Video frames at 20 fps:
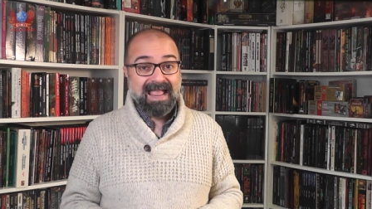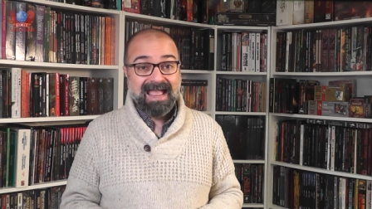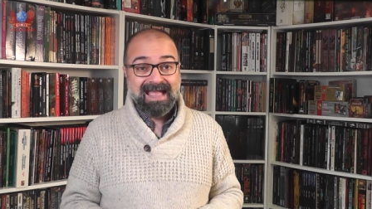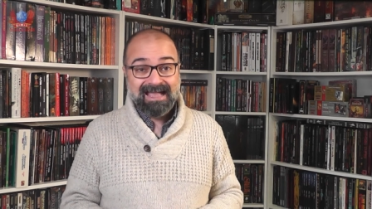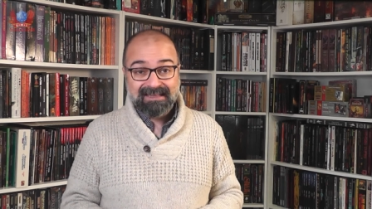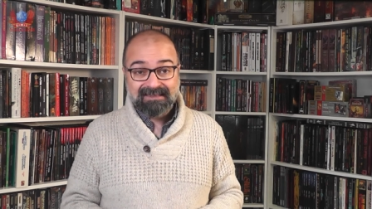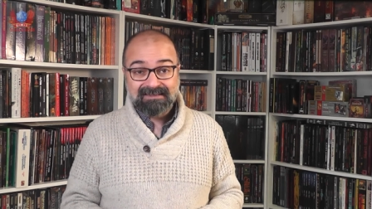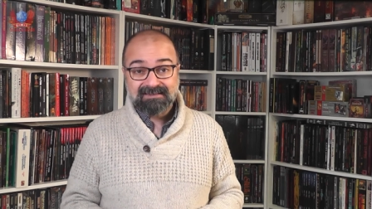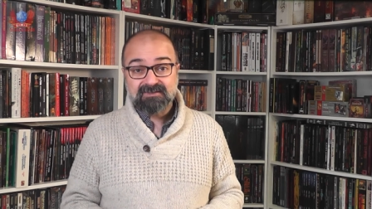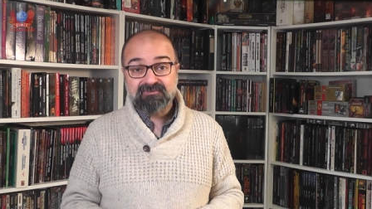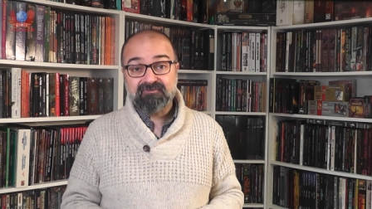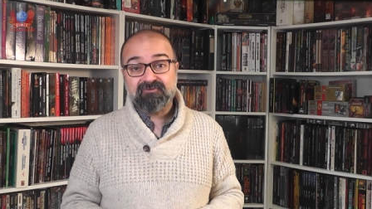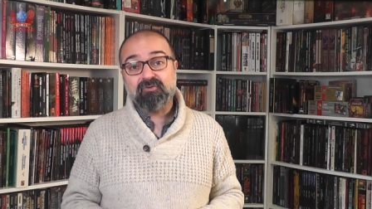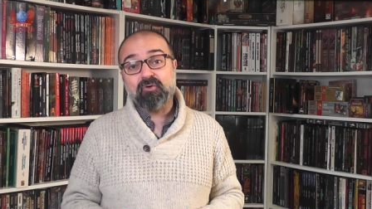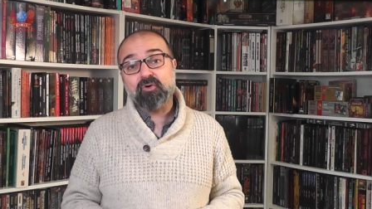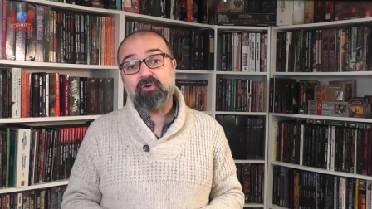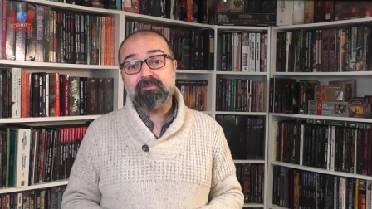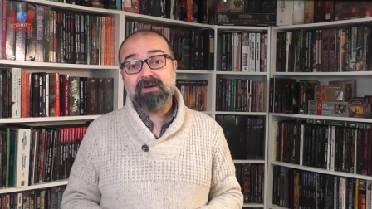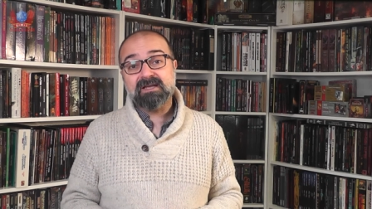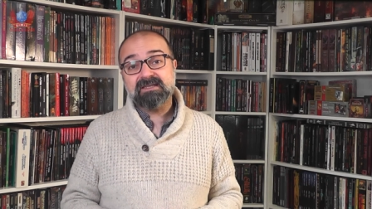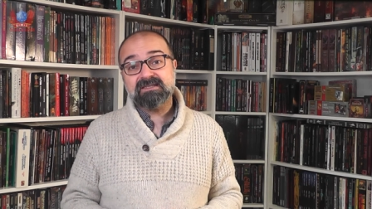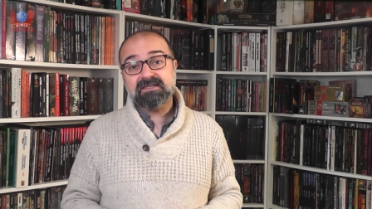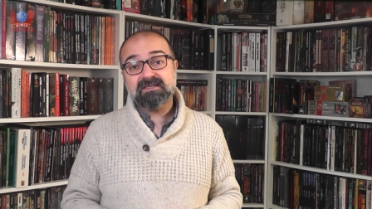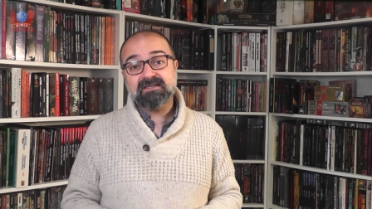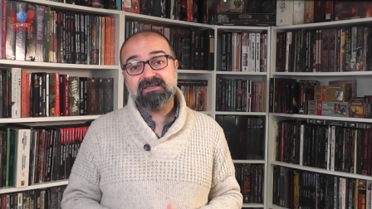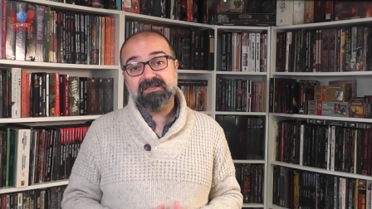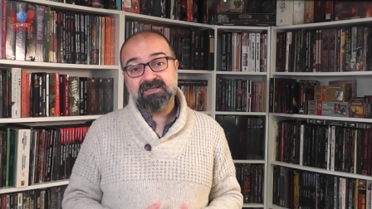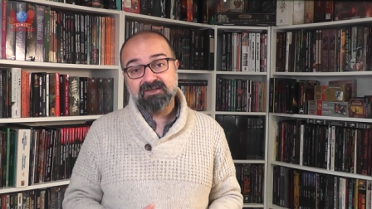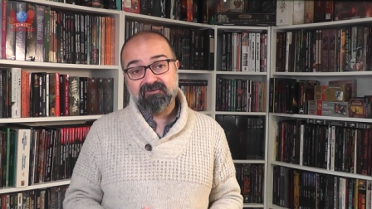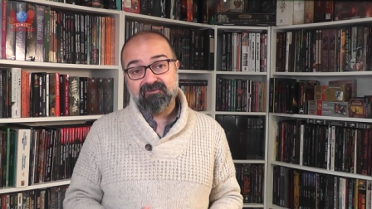and
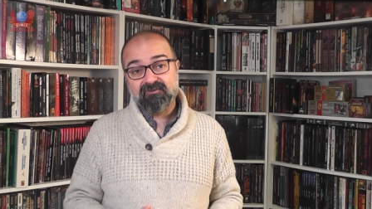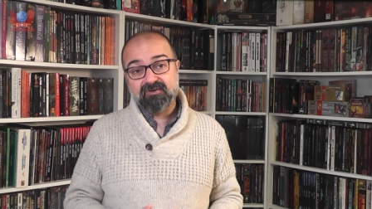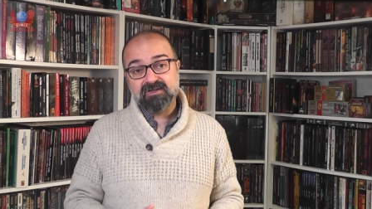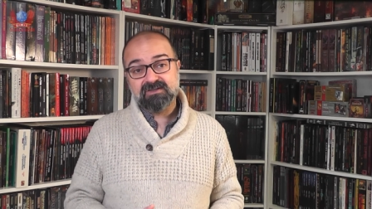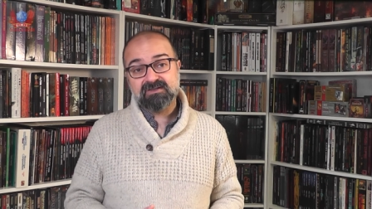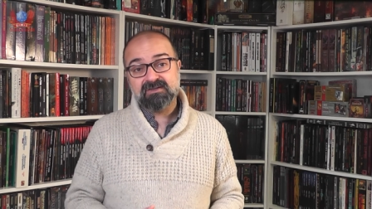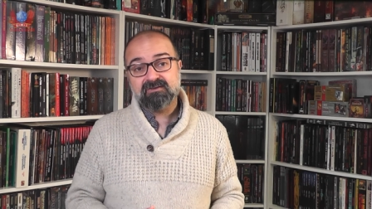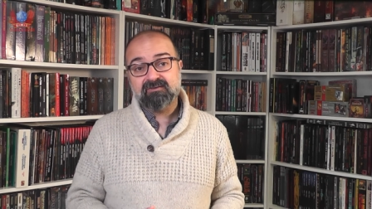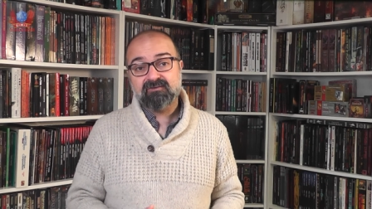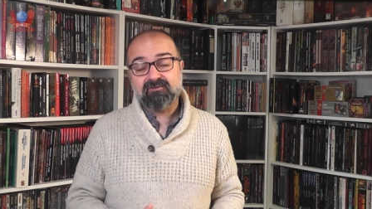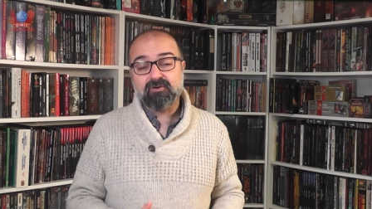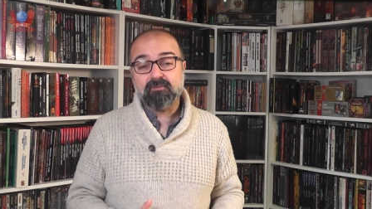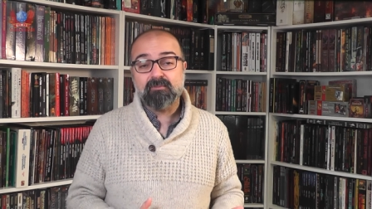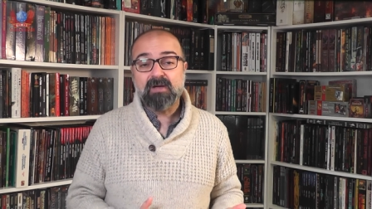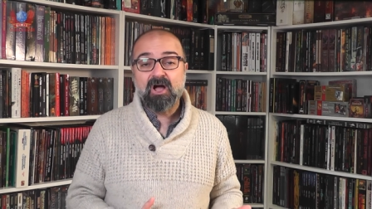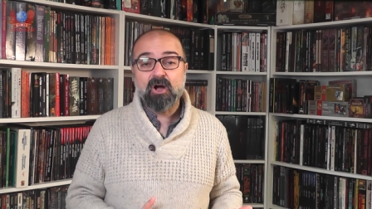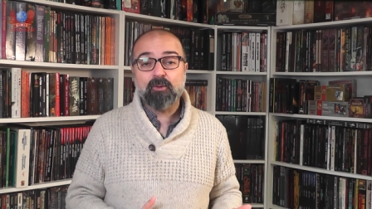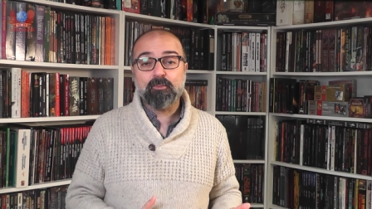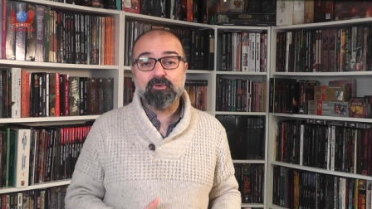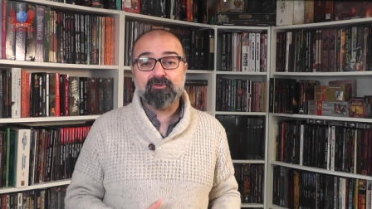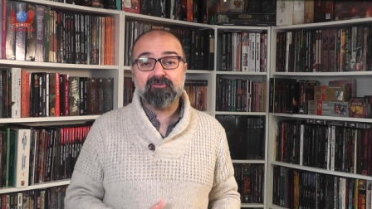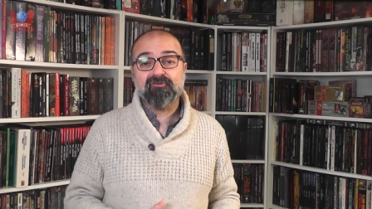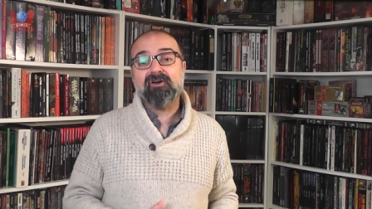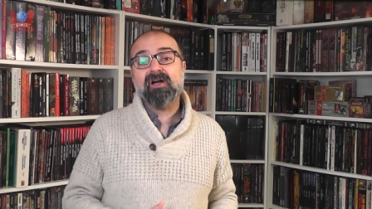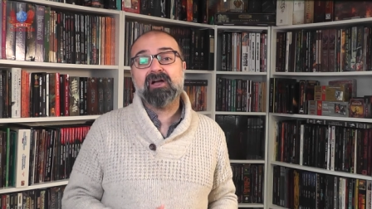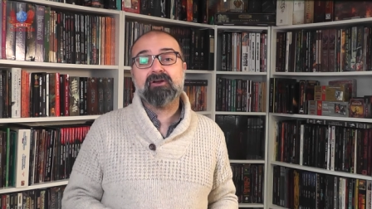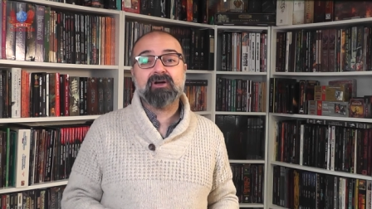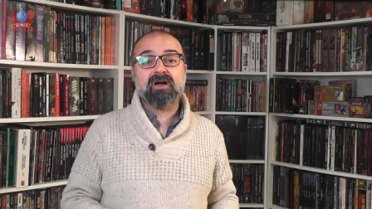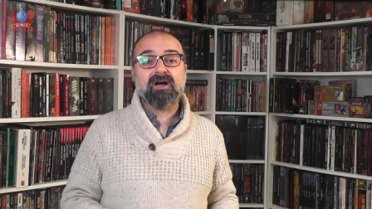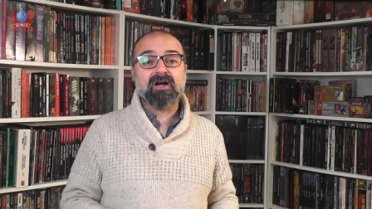formatting differs from how
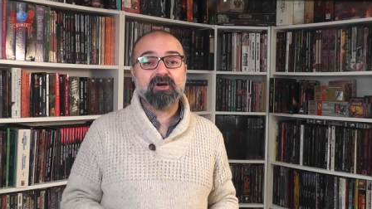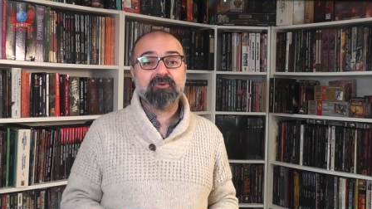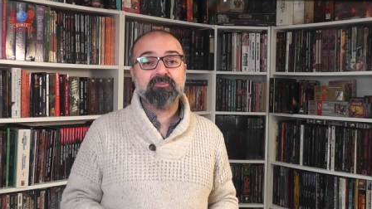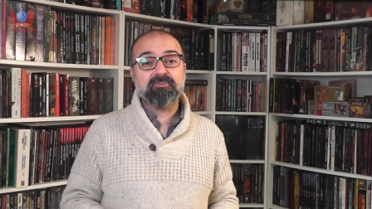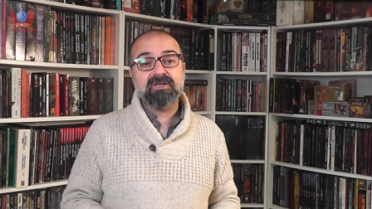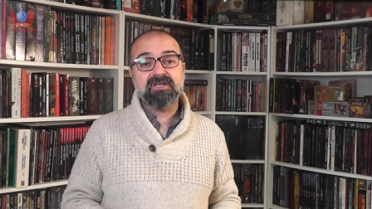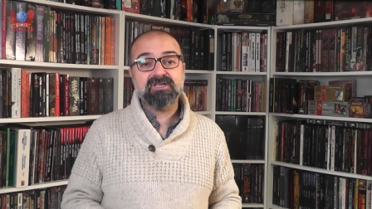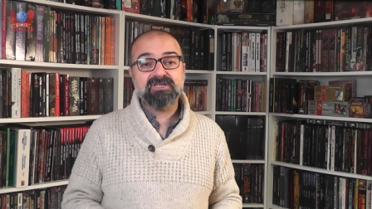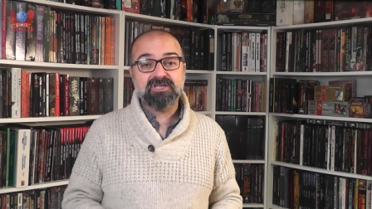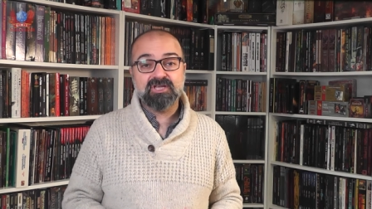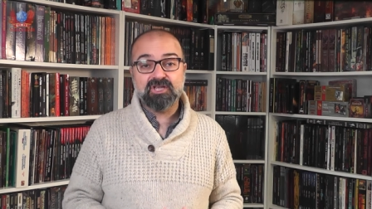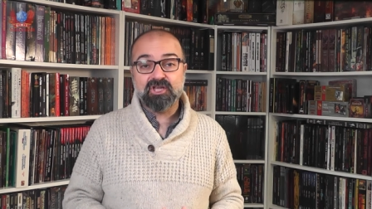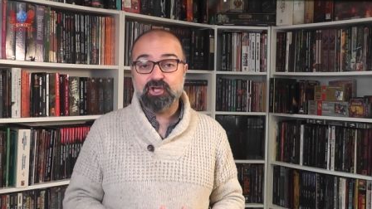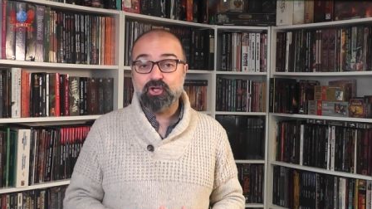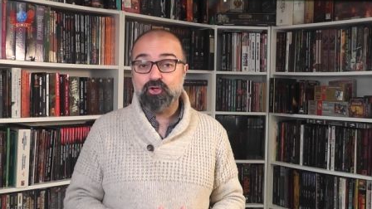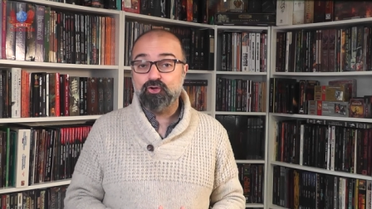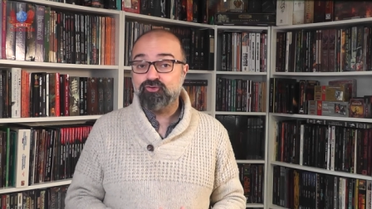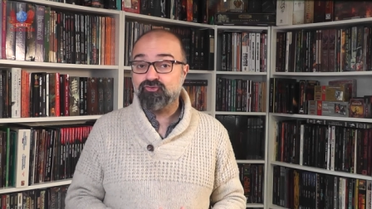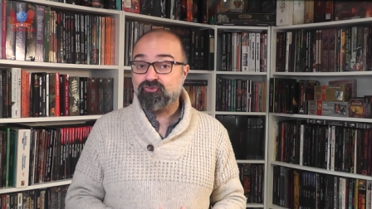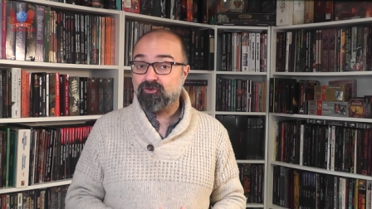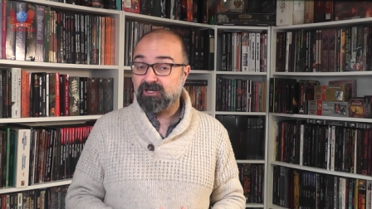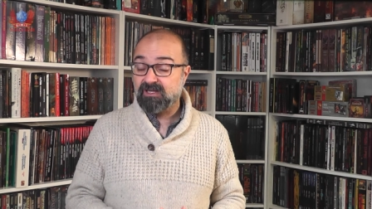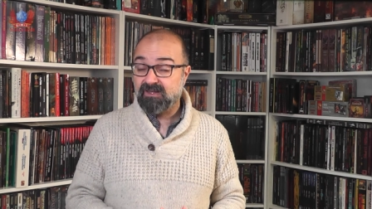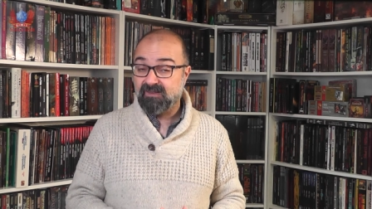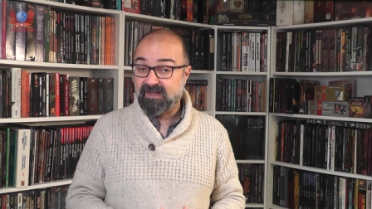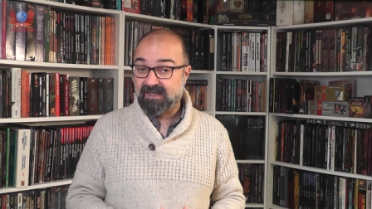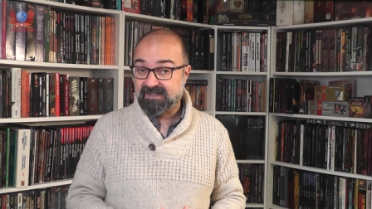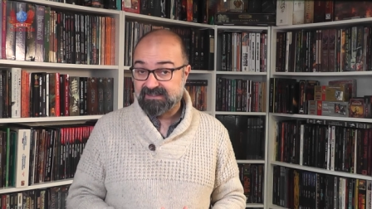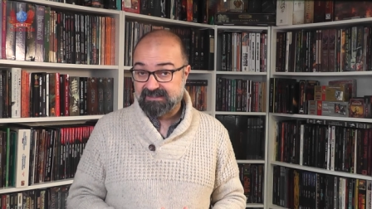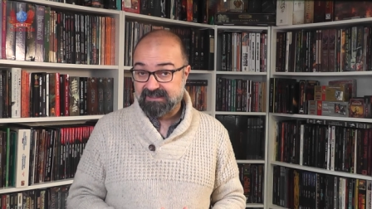Porphyra RPG usually
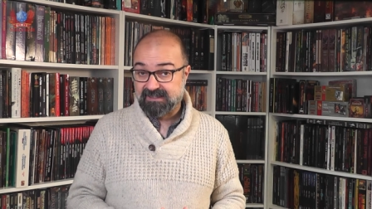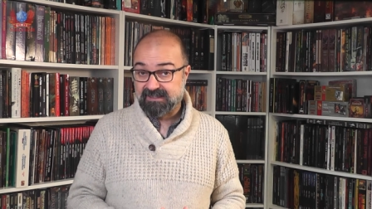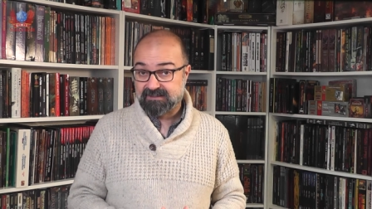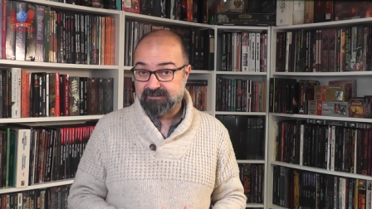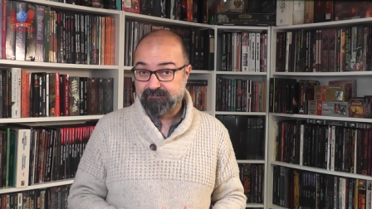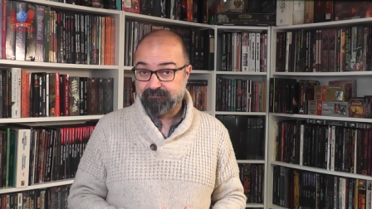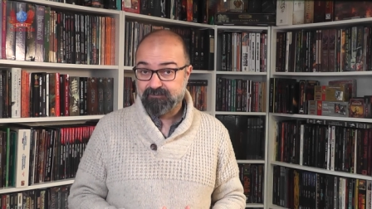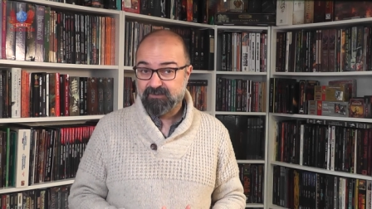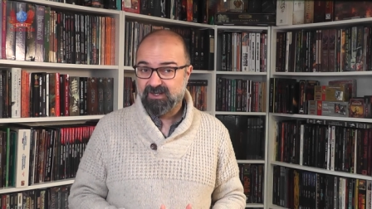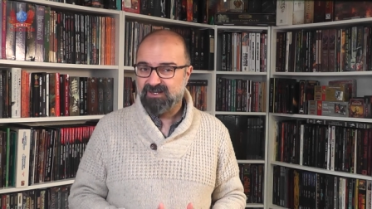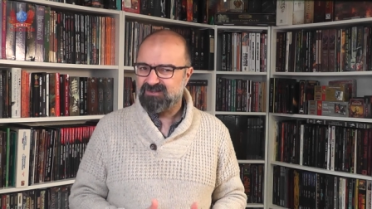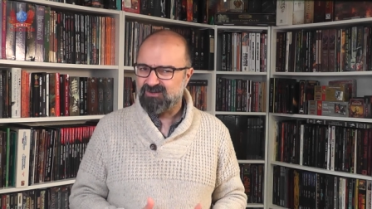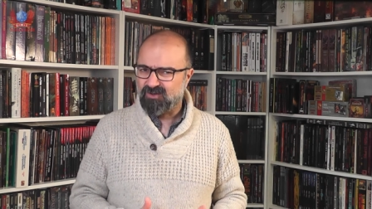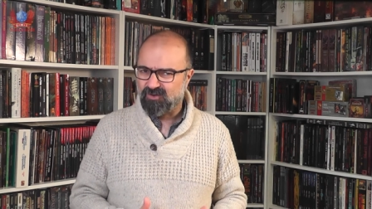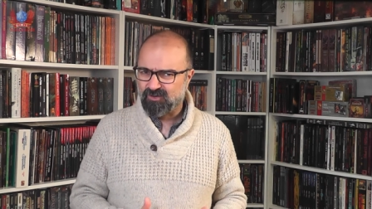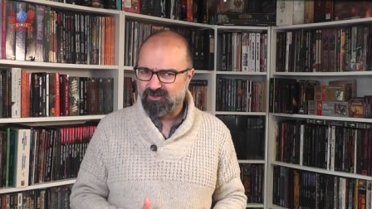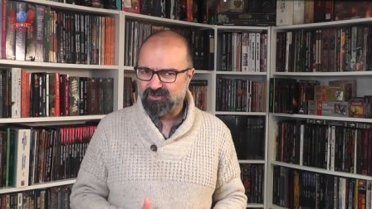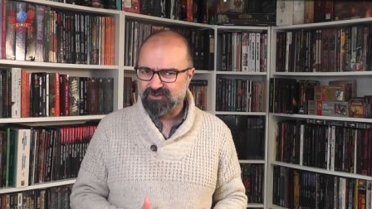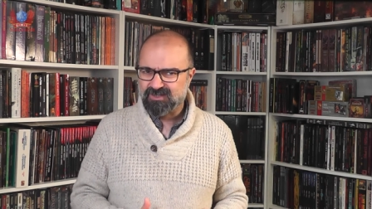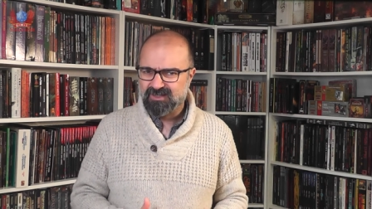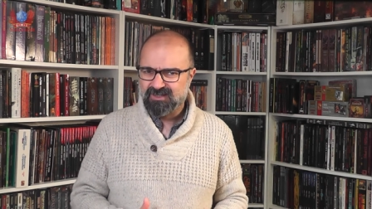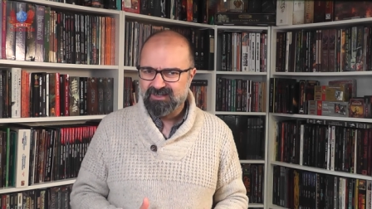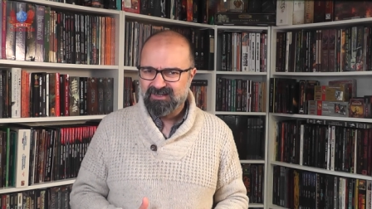does that. It's odd.